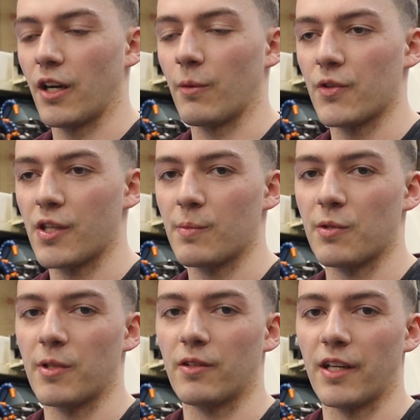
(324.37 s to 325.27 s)
what seems
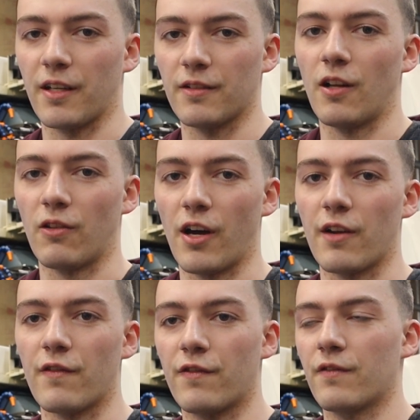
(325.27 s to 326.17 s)
to be like a lot
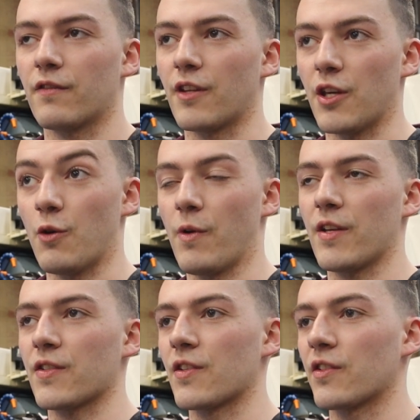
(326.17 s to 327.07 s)
of the
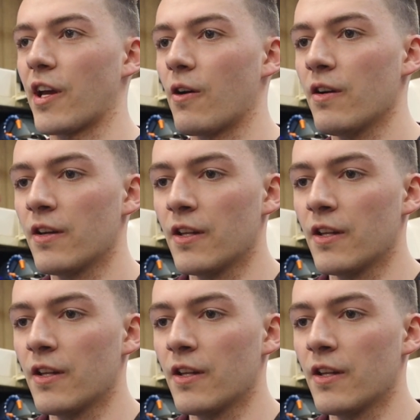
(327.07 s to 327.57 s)
US is now.